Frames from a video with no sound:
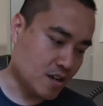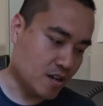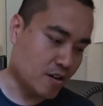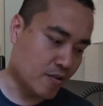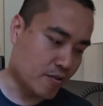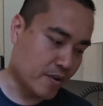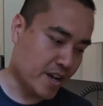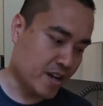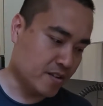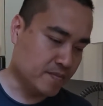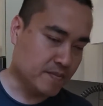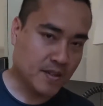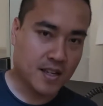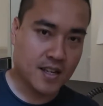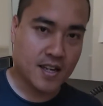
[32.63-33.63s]
all
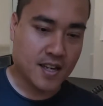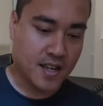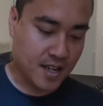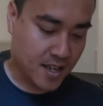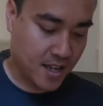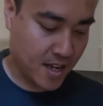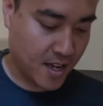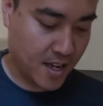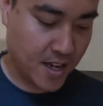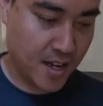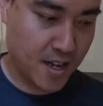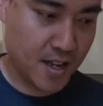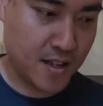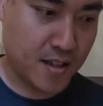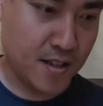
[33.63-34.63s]
around
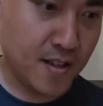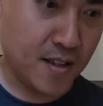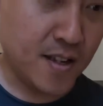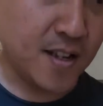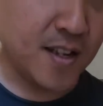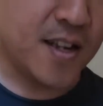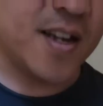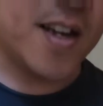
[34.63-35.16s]
and